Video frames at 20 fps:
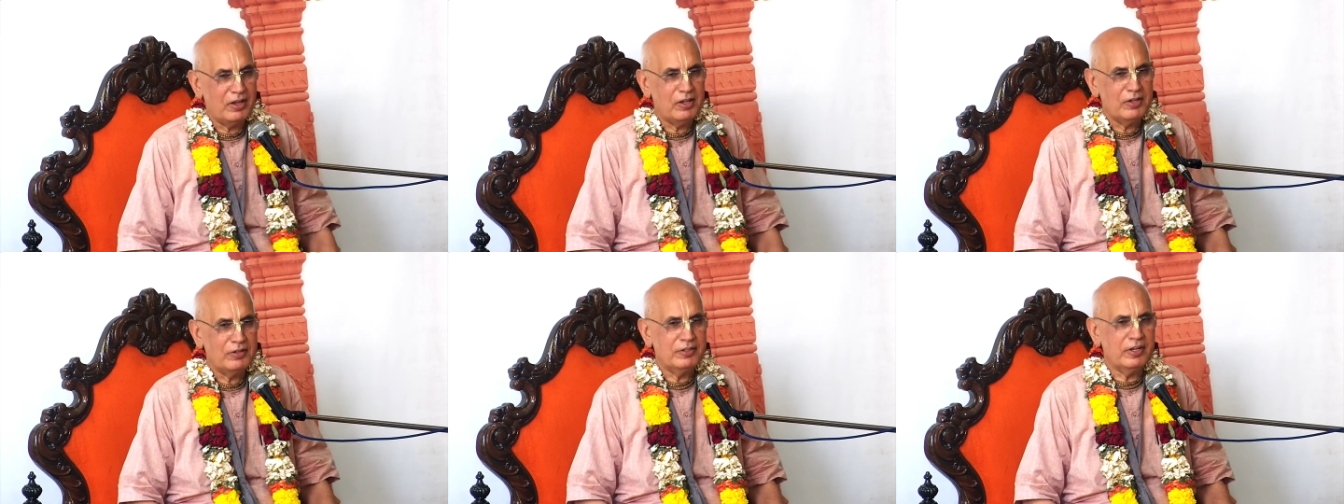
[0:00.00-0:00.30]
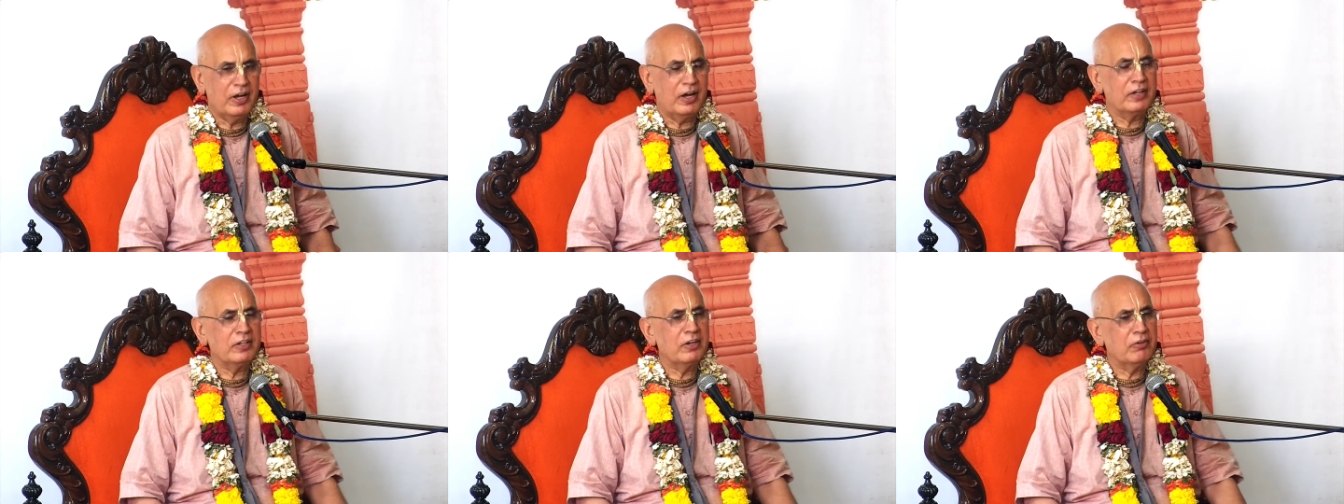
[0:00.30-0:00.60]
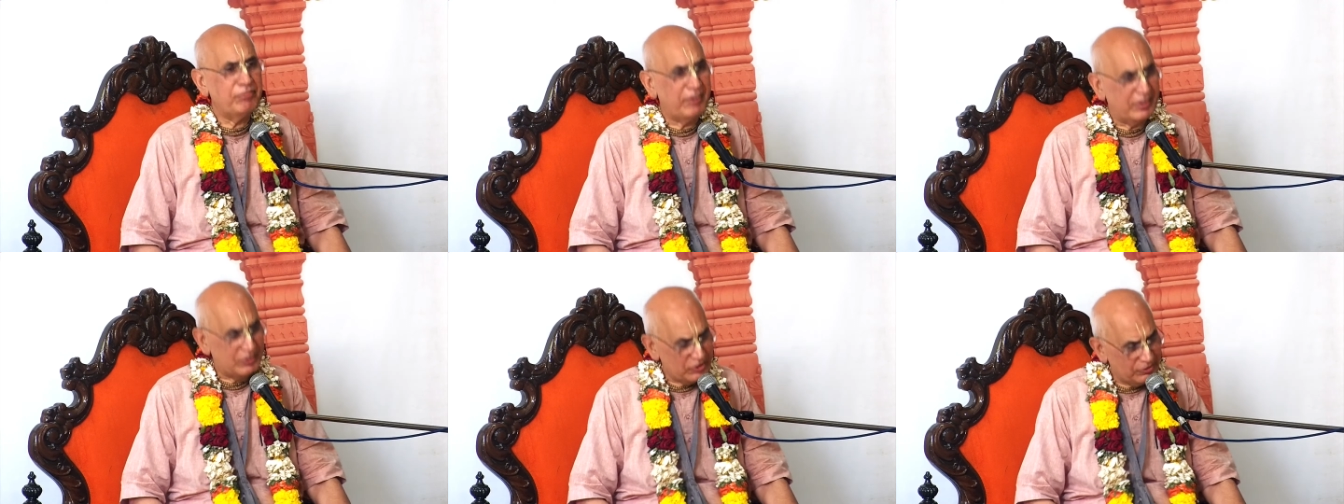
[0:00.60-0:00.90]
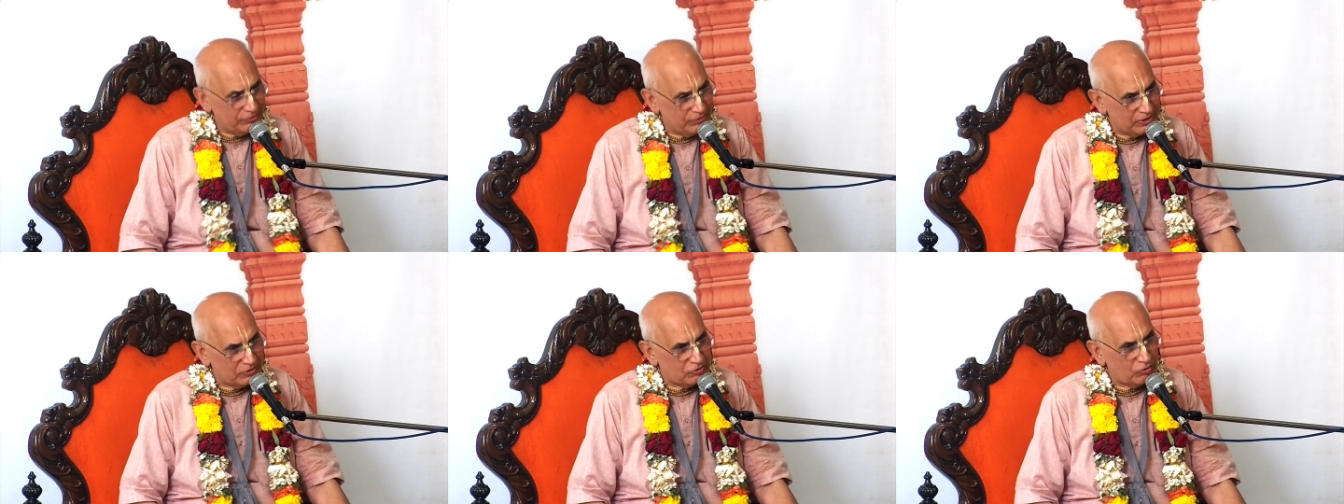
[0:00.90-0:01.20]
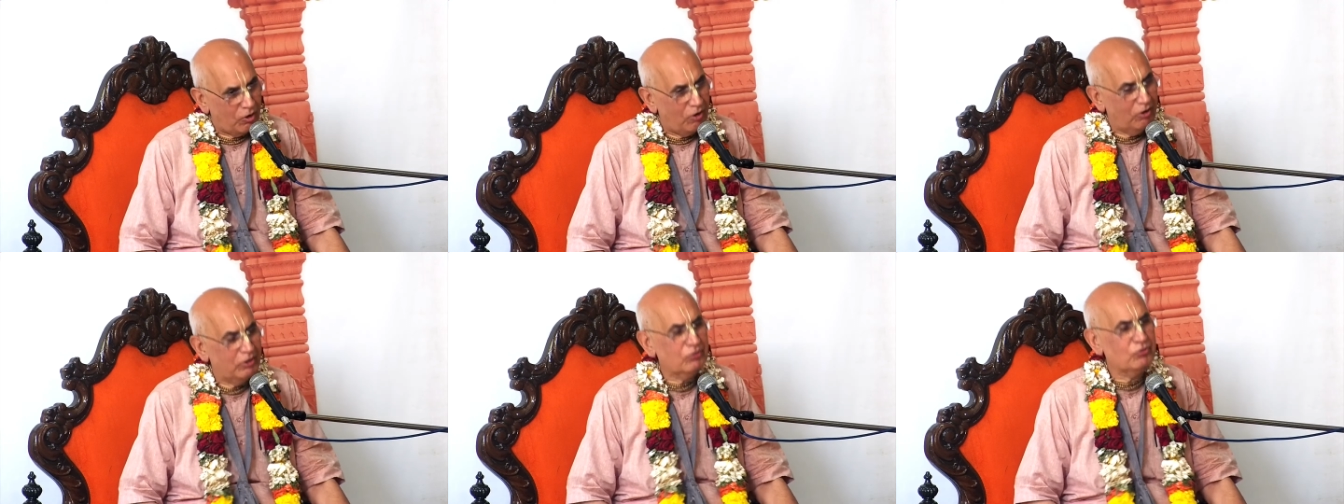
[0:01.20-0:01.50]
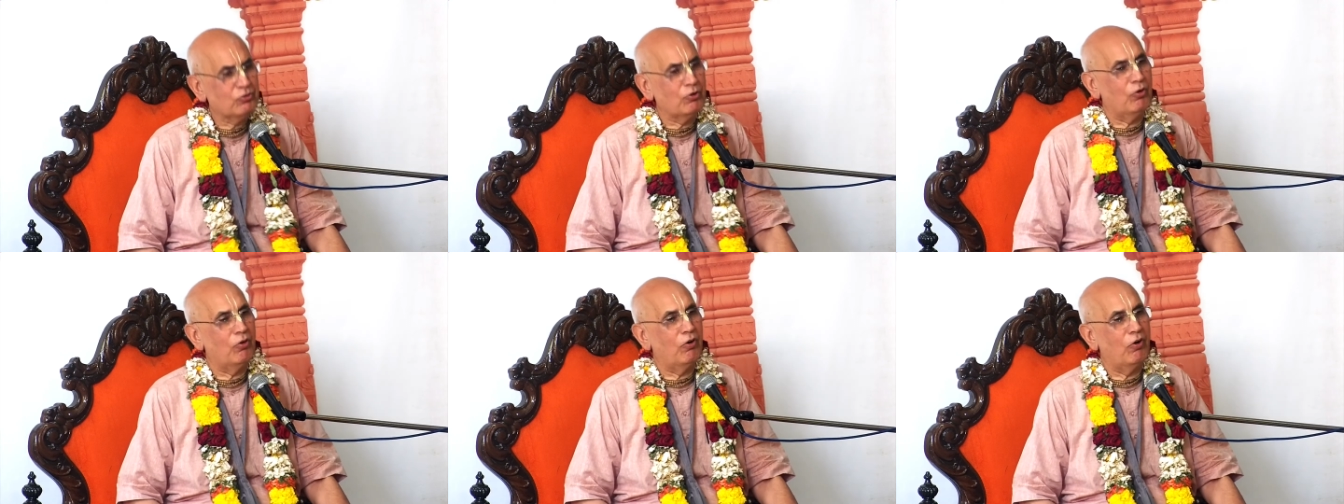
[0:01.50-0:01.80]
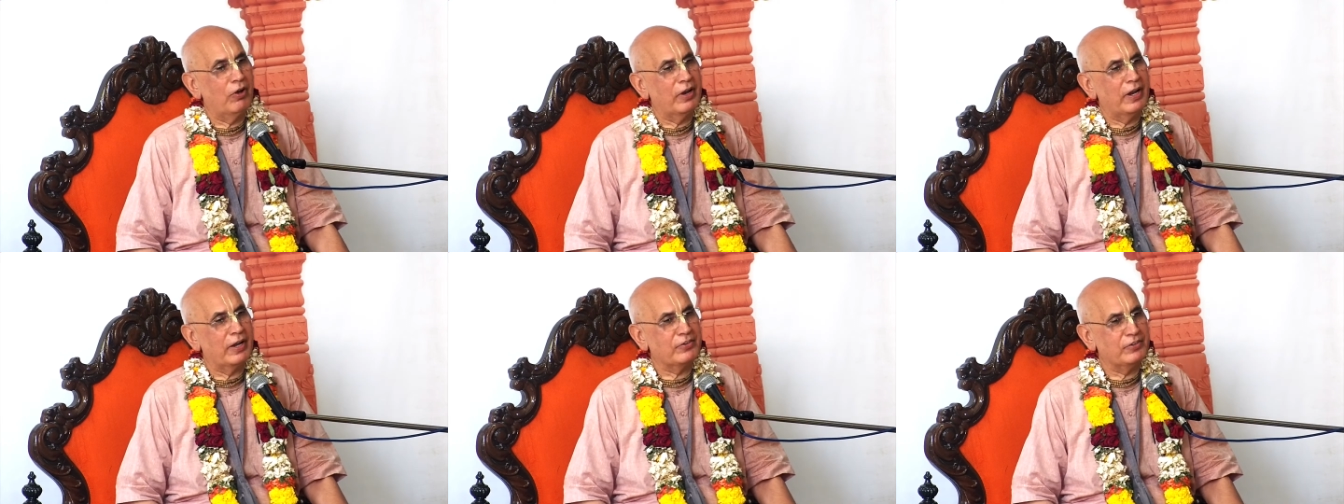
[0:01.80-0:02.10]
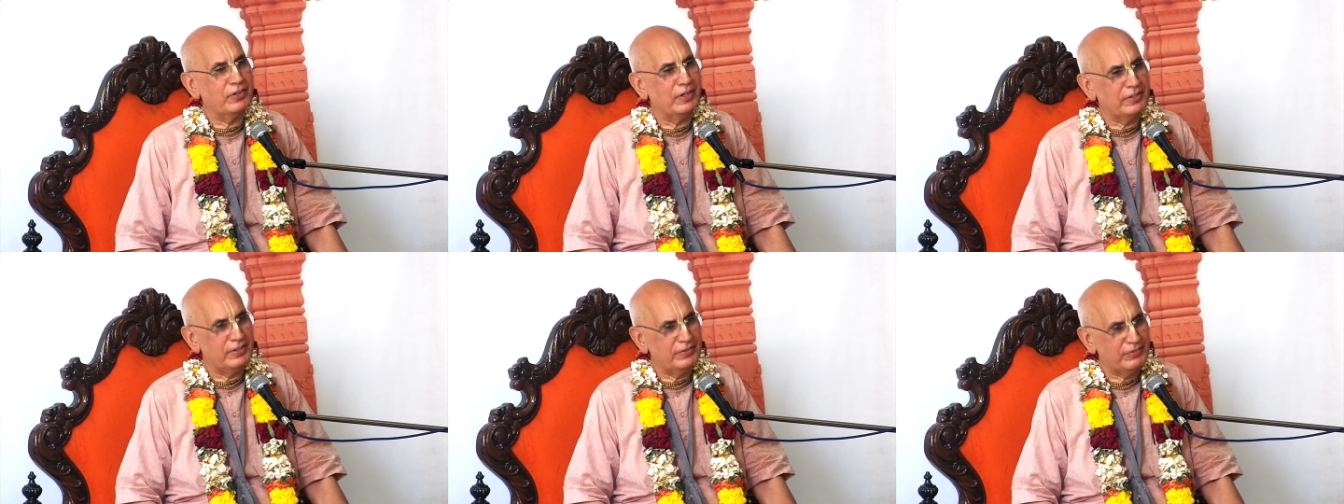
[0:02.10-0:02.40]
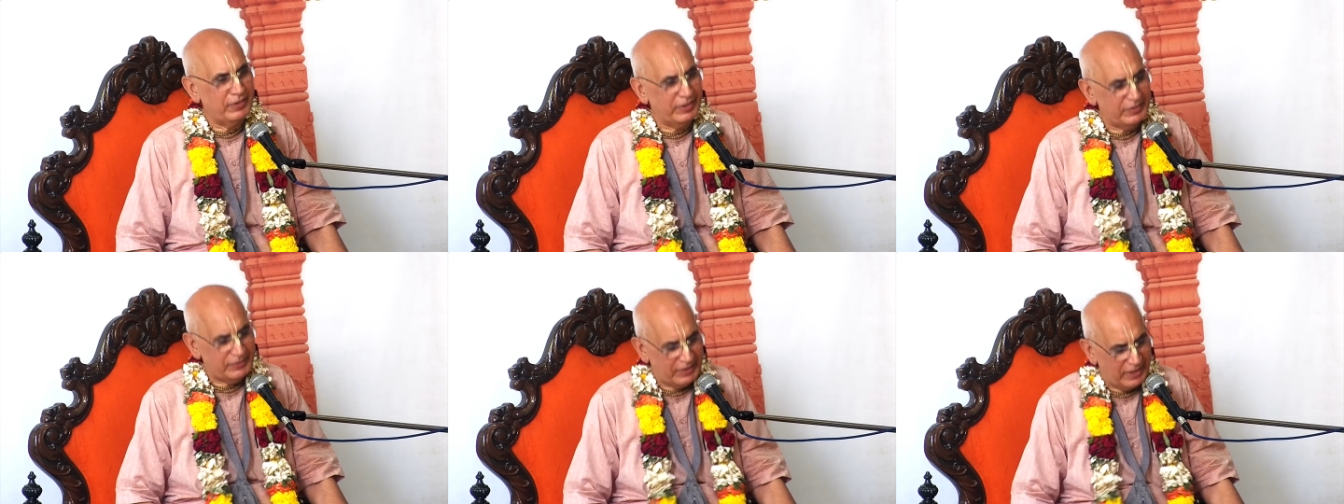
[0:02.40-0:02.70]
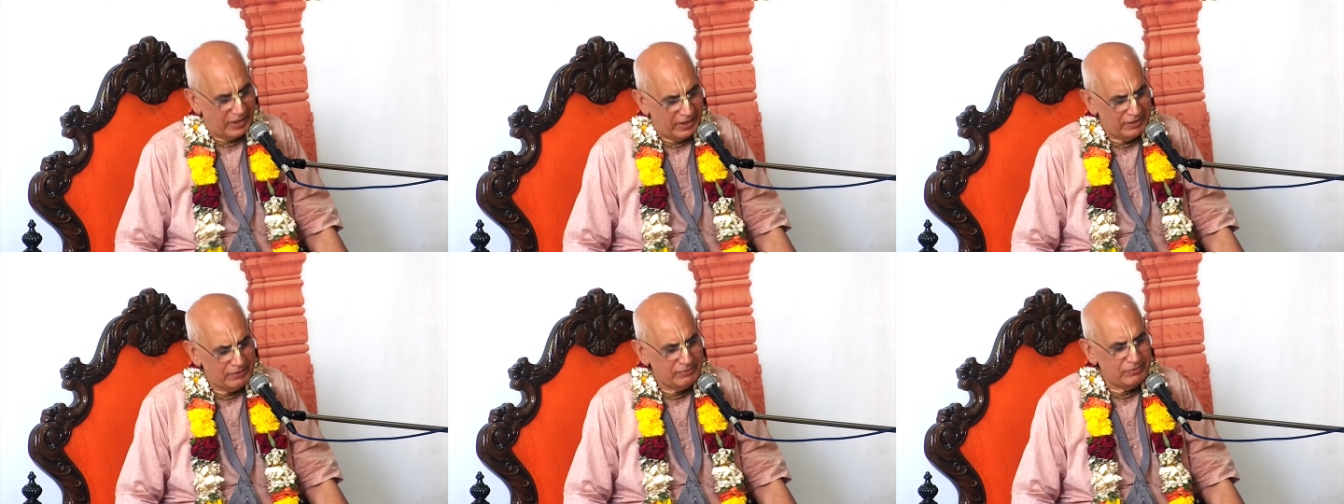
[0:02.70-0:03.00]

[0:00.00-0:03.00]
There are other festivals also on Akshaya Tritiya